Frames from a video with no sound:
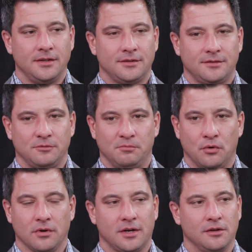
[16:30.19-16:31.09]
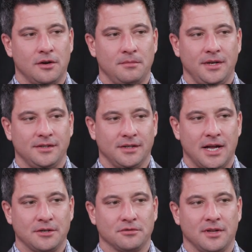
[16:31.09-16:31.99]
he's right. born in Colombia. He's a
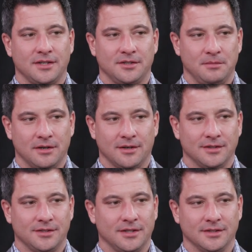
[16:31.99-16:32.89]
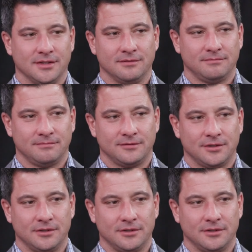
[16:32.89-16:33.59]
naturalized American citizen. Got